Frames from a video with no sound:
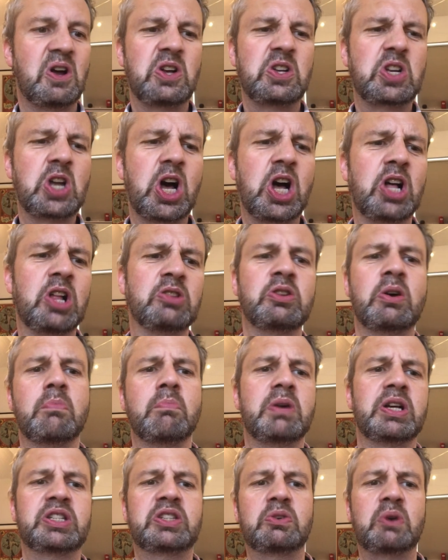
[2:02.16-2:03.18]
Girl
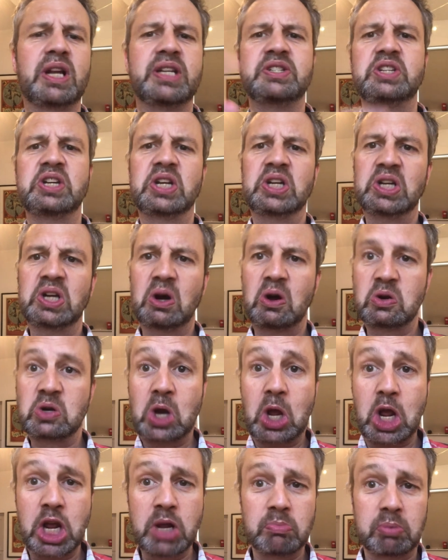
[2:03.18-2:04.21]
number 20,
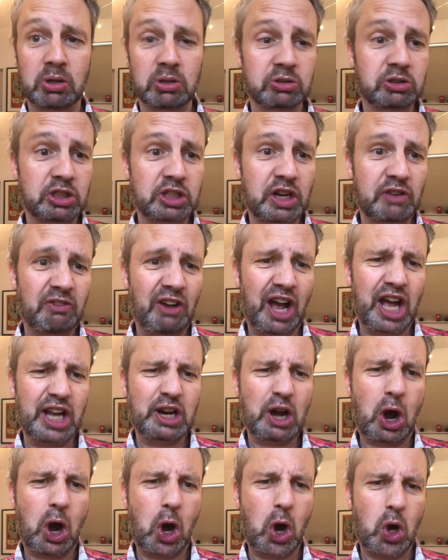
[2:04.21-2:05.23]
unable to define
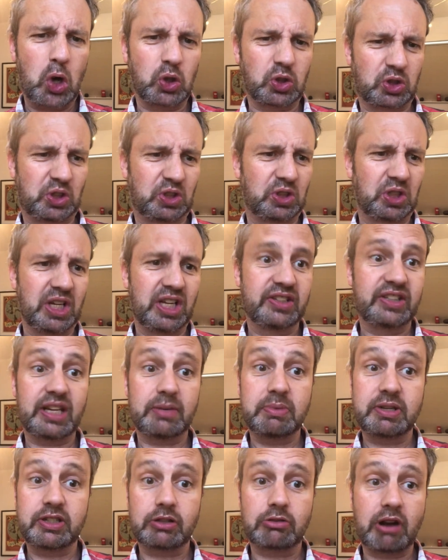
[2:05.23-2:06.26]
a horse, said
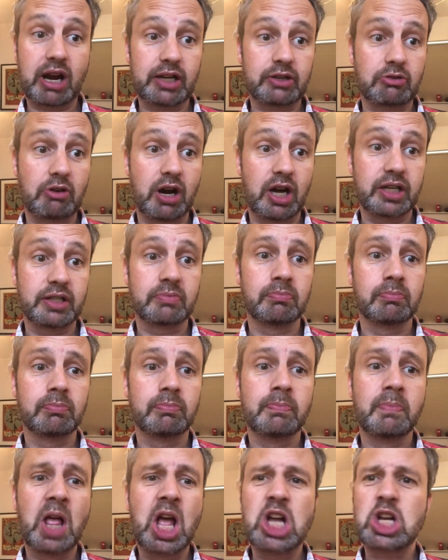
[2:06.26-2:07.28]
Mr. Gradgrind.
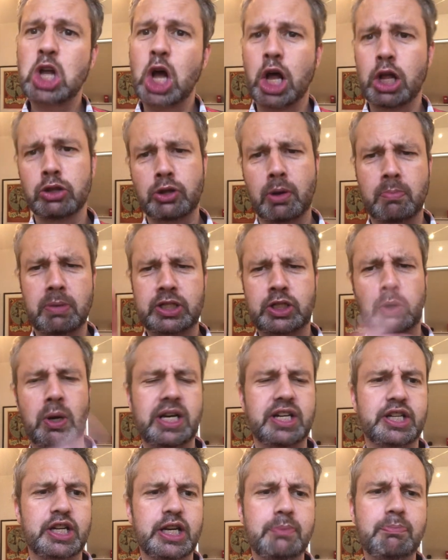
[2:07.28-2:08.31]
Girl number
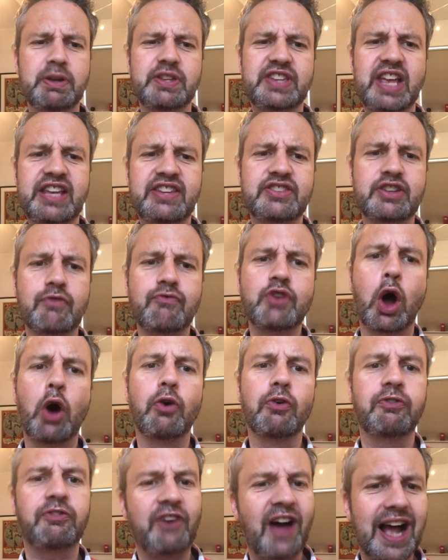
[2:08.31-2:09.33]
20, possessed of no
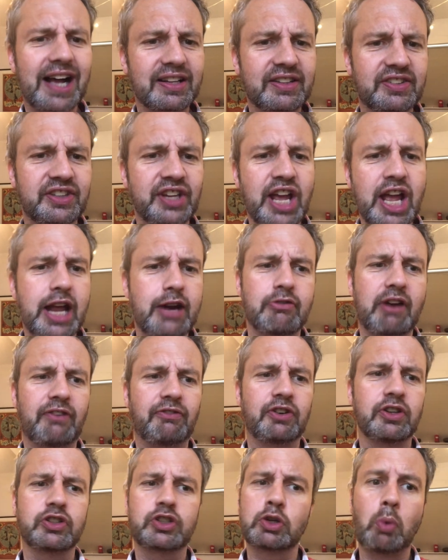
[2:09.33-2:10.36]
facts in
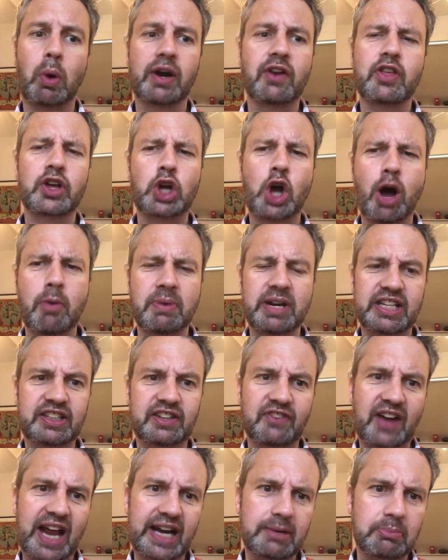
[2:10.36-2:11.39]
reference to one of the commonest of
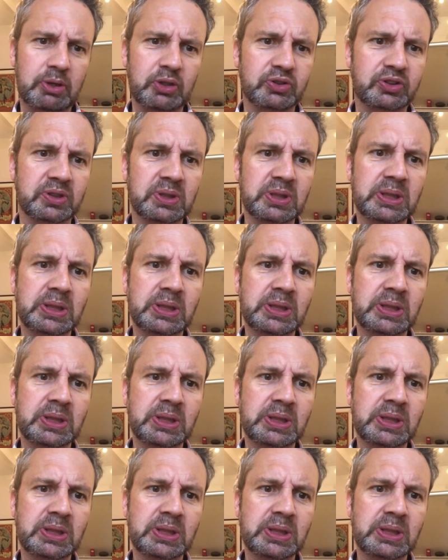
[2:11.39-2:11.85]
animals.